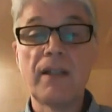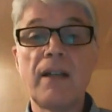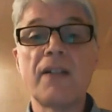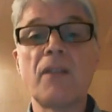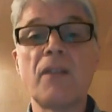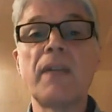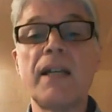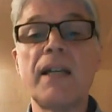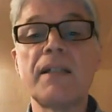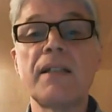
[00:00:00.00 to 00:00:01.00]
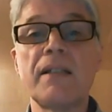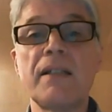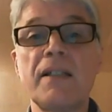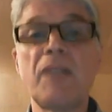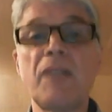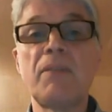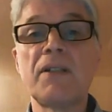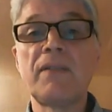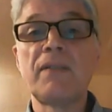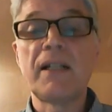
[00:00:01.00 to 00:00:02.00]
In some cases, the same piece
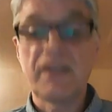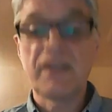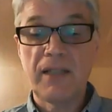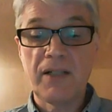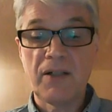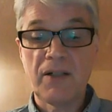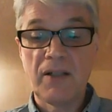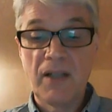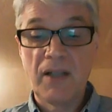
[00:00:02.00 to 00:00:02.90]
of legislation